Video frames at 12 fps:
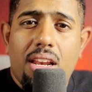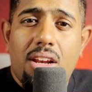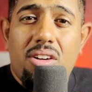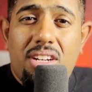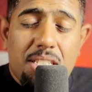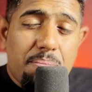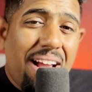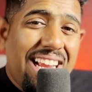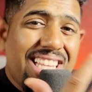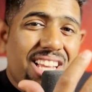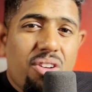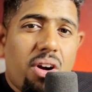Now, despite
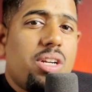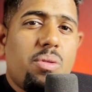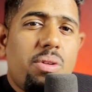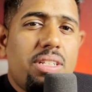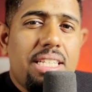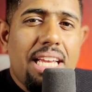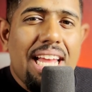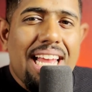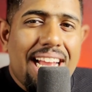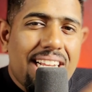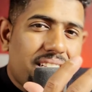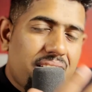the controversy,
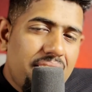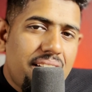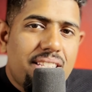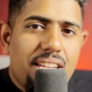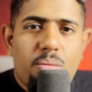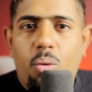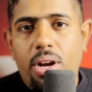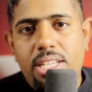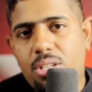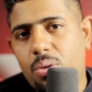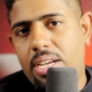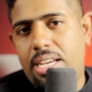it's clear that voice
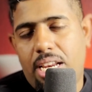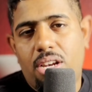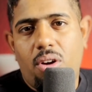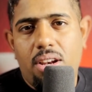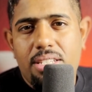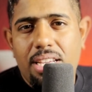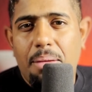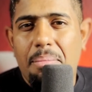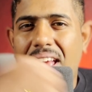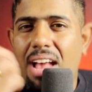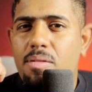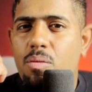cloning technology may
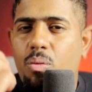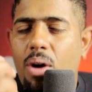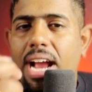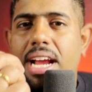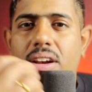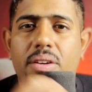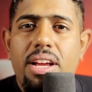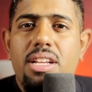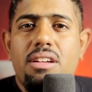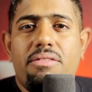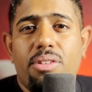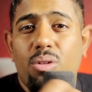have a wide range
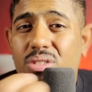of use